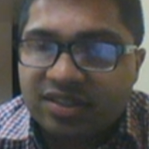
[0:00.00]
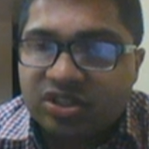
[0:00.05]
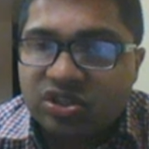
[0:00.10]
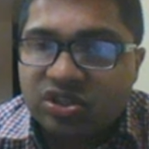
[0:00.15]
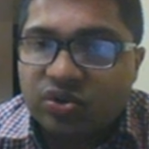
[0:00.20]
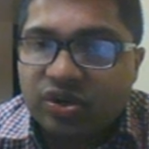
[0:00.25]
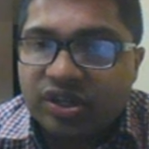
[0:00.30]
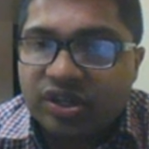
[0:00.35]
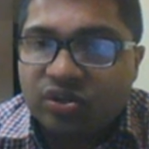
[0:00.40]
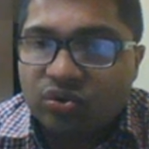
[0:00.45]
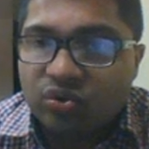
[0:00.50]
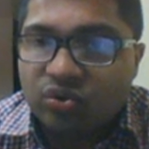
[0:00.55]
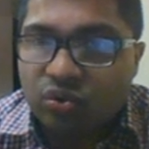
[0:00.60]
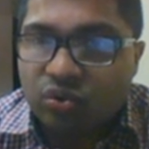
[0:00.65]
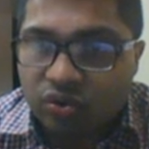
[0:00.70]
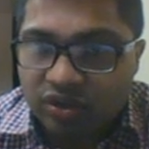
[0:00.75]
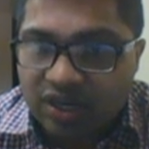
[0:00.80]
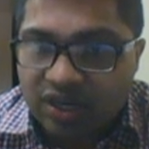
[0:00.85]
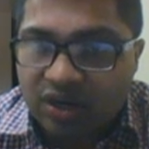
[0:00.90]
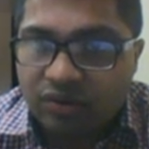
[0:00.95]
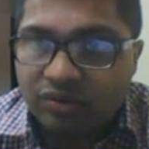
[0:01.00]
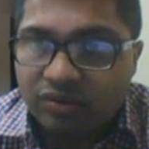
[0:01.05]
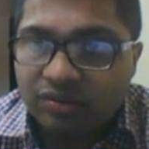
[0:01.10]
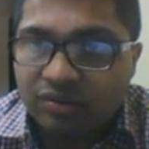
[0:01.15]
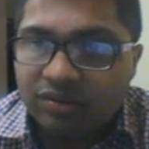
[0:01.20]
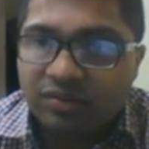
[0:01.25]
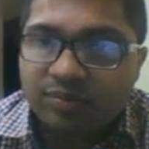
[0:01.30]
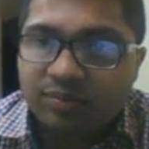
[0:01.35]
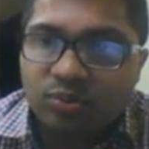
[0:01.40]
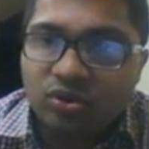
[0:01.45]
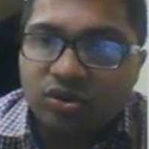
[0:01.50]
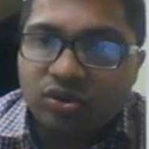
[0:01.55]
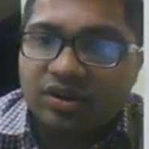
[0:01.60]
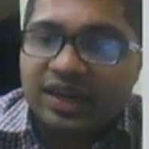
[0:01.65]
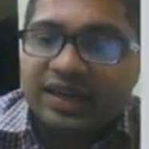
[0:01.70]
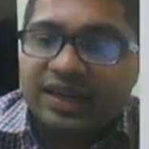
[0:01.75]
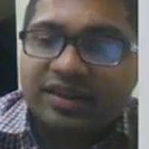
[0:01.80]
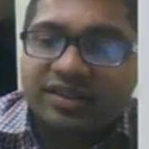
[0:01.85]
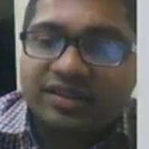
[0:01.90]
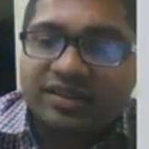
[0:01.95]
is going to go down. Put
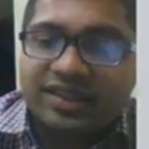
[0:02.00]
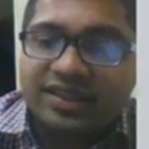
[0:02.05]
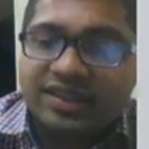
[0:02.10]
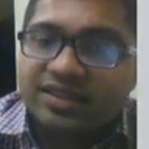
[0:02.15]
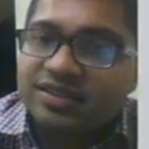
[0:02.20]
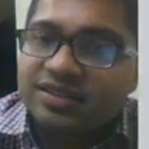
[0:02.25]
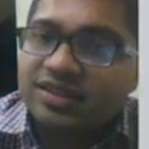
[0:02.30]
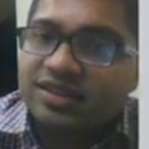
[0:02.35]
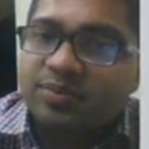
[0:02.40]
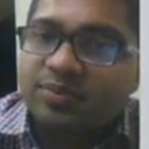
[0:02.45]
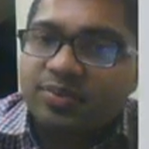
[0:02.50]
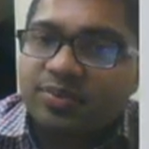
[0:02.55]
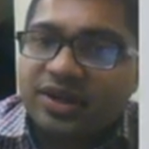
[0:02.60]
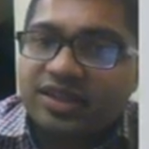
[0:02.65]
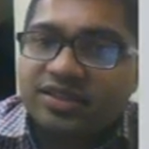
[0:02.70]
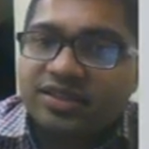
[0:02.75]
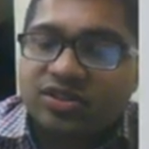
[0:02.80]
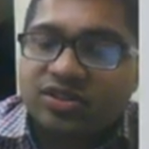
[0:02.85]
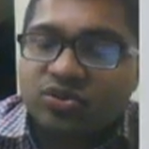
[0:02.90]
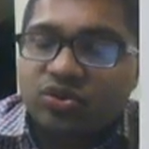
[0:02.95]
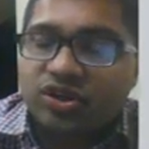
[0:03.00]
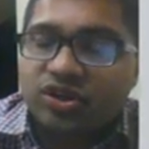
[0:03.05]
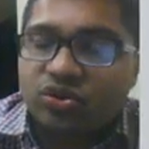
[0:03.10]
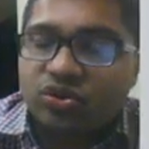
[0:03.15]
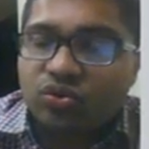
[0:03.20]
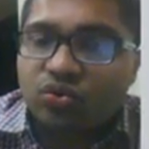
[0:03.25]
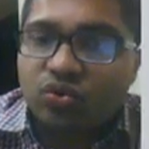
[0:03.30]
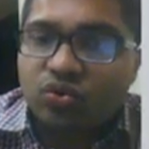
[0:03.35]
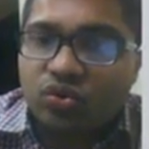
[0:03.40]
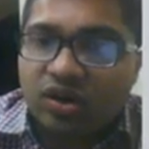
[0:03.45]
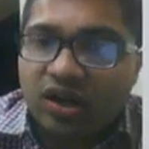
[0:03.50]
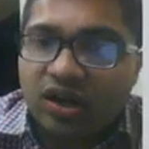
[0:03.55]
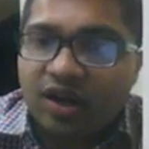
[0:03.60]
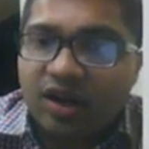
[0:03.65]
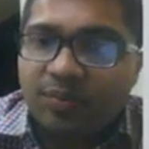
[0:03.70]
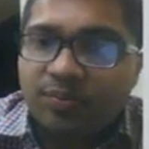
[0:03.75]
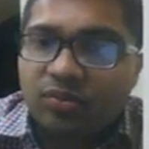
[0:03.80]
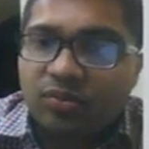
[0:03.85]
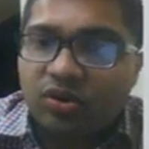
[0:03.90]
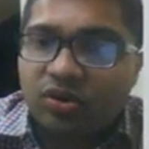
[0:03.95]
writer thinks that price is going to go
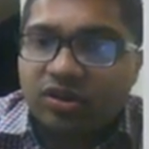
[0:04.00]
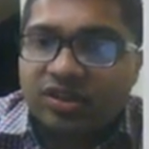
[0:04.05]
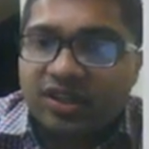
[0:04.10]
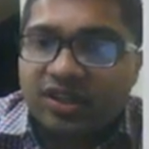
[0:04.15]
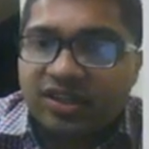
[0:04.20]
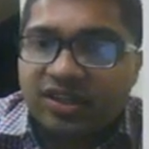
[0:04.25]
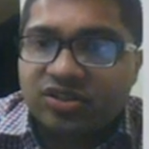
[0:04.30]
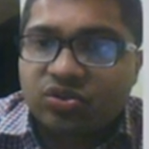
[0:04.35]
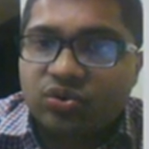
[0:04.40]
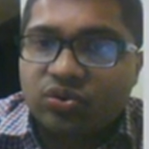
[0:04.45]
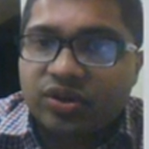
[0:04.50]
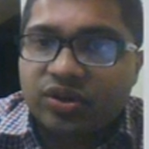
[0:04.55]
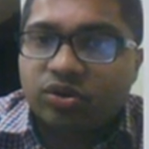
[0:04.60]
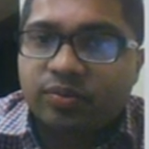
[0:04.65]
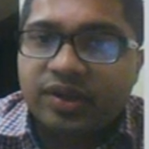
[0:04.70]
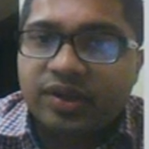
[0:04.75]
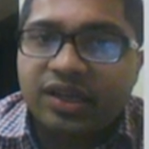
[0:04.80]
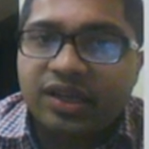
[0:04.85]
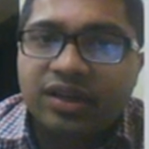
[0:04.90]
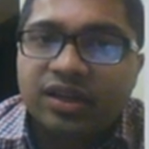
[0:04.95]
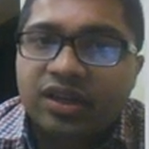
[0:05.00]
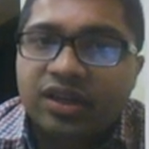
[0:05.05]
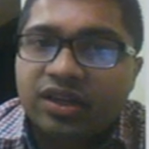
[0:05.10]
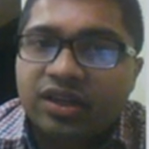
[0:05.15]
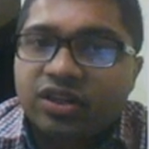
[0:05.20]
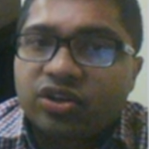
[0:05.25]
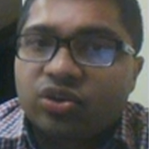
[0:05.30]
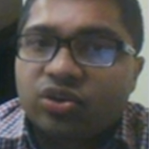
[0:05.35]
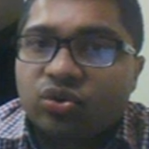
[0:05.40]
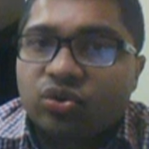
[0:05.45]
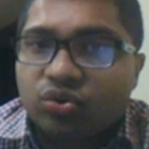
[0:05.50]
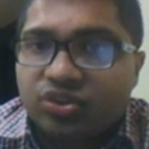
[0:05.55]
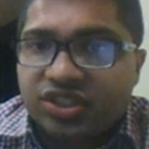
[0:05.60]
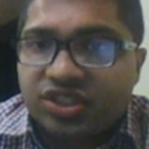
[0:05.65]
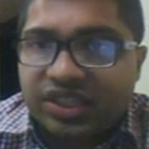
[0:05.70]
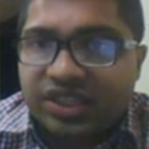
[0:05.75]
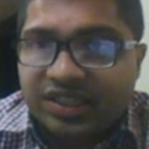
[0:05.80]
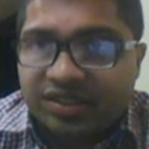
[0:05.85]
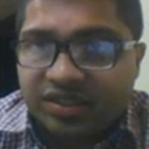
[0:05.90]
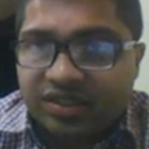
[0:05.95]
up or there is going to be no
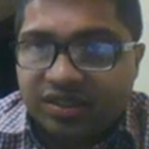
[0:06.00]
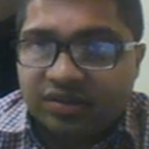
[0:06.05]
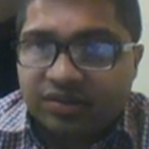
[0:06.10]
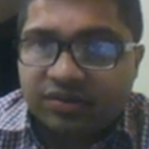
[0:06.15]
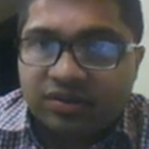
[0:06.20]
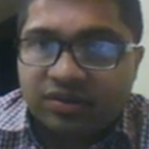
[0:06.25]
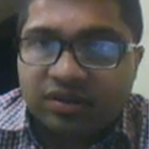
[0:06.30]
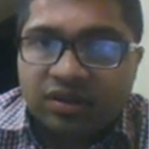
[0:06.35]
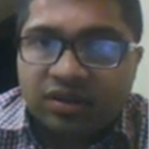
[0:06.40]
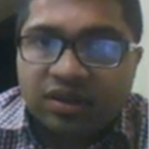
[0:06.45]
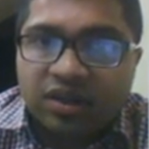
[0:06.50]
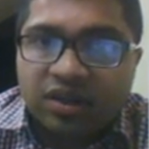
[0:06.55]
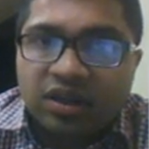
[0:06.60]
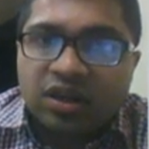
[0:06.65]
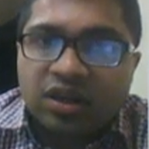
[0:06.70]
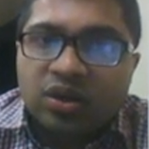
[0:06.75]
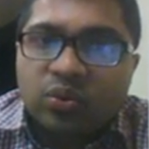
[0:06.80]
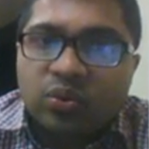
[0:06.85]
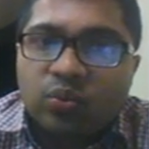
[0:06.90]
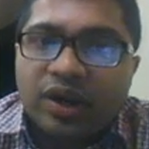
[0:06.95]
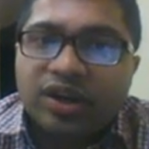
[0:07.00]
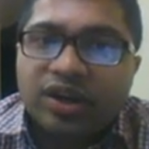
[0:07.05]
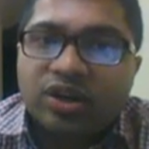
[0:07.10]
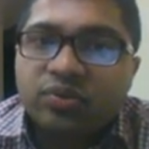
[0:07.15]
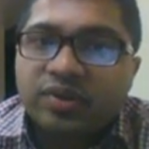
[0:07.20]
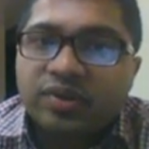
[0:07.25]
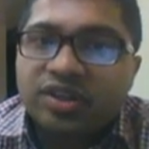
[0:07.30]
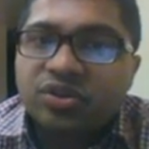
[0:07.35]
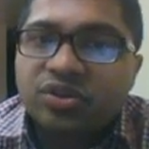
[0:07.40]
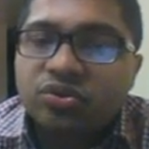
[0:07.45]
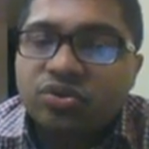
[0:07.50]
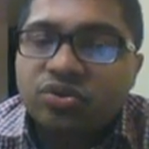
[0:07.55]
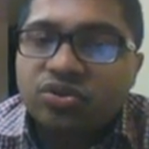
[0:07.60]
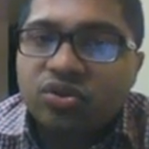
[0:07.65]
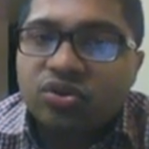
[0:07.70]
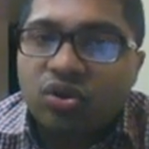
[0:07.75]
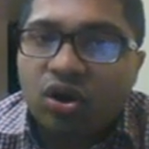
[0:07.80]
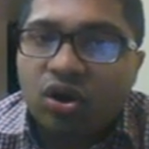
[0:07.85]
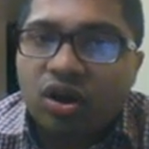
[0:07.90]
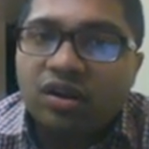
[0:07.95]
change. Why do we use
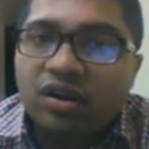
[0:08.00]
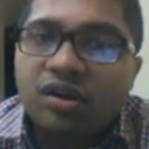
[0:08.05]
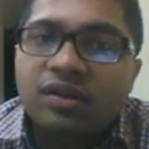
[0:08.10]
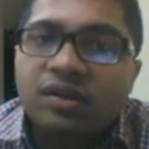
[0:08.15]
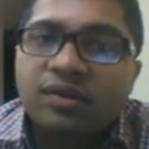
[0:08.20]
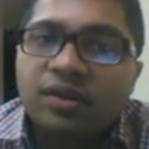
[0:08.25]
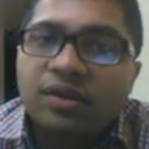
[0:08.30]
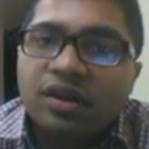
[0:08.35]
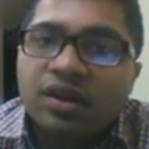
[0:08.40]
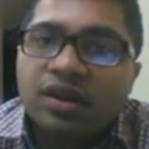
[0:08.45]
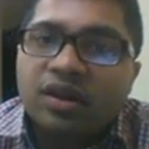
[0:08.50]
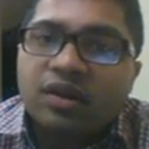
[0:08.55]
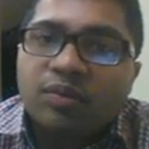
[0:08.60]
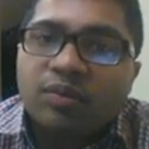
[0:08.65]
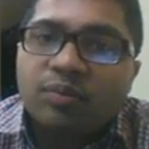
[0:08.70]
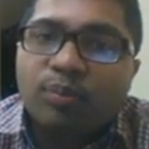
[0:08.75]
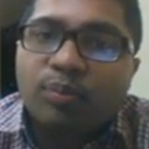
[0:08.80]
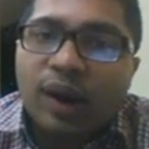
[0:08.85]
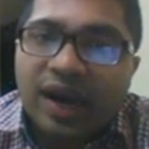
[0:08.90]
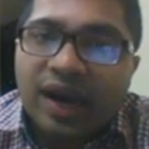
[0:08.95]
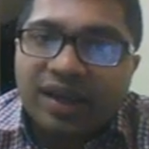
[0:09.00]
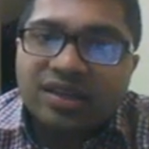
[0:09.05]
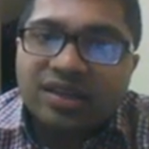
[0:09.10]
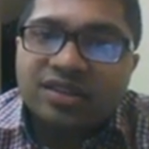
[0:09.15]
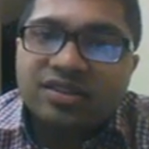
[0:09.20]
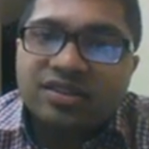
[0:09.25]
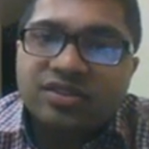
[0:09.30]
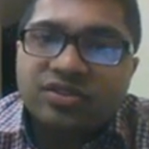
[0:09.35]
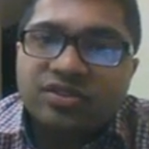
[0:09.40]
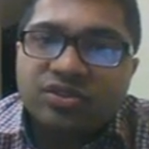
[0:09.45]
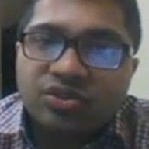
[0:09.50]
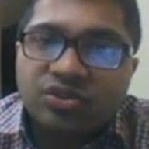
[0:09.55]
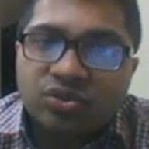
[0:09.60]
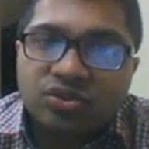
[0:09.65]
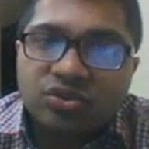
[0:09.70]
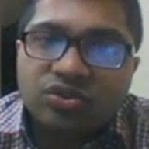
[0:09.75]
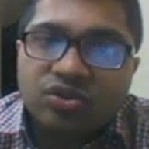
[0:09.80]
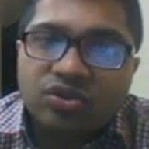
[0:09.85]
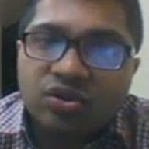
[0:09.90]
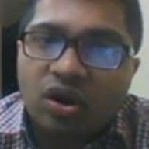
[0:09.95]
call? Buyers
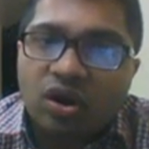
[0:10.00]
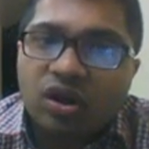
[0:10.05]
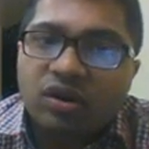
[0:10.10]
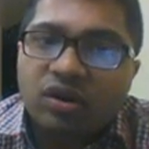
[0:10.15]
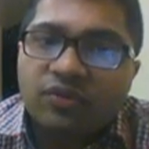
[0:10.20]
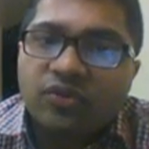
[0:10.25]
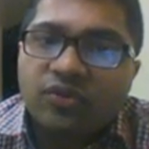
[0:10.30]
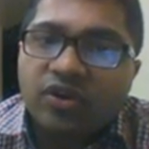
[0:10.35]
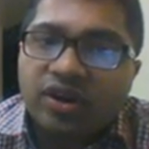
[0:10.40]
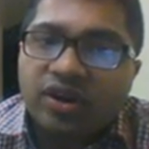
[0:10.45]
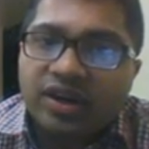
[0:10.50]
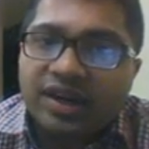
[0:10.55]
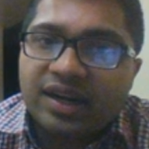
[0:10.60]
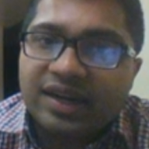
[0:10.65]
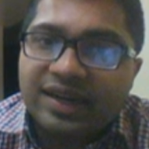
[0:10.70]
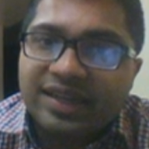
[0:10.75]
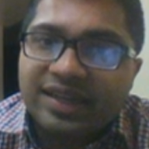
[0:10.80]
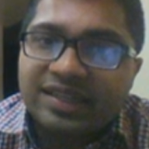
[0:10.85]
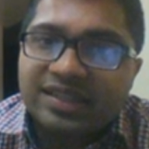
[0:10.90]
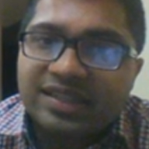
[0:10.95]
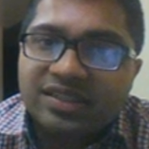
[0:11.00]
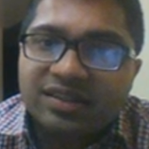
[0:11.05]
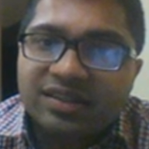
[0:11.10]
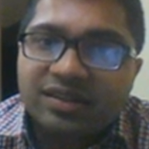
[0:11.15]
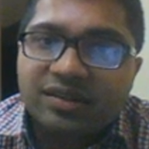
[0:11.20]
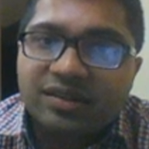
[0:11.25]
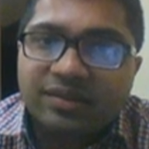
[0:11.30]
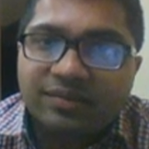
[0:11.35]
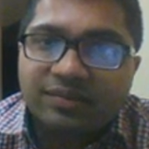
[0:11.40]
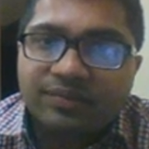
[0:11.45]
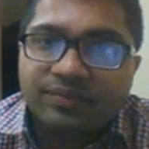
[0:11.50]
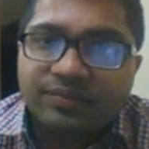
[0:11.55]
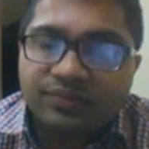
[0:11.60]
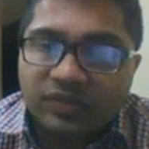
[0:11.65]
use call for additional